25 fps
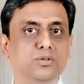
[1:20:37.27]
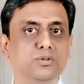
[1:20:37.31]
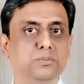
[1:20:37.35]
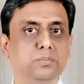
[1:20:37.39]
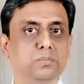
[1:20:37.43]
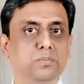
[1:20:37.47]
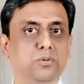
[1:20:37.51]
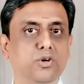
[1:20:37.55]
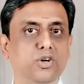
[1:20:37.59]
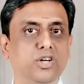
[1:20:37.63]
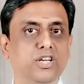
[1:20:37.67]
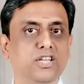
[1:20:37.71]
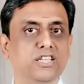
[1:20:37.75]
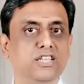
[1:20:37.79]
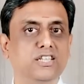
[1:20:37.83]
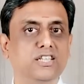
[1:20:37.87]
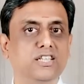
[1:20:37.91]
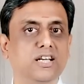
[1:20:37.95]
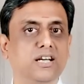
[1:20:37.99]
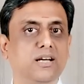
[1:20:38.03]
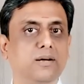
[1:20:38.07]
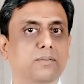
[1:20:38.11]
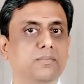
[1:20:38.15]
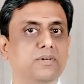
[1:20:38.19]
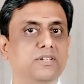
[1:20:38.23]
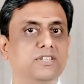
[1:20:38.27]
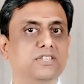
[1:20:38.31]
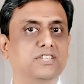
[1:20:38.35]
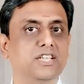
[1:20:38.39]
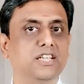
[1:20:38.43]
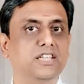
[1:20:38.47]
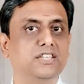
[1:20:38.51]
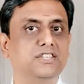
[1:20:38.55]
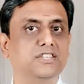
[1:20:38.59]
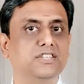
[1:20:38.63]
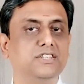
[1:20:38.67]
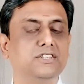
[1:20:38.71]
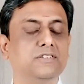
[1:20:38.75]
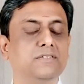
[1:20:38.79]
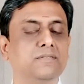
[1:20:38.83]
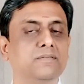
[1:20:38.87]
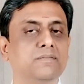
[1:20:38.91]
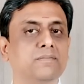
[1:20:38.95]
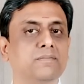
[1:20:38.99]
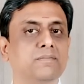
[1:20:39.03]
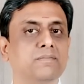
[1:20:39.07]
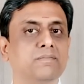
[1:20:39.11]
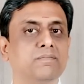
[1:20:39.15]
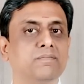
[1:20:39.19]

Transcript: those points in the comment section,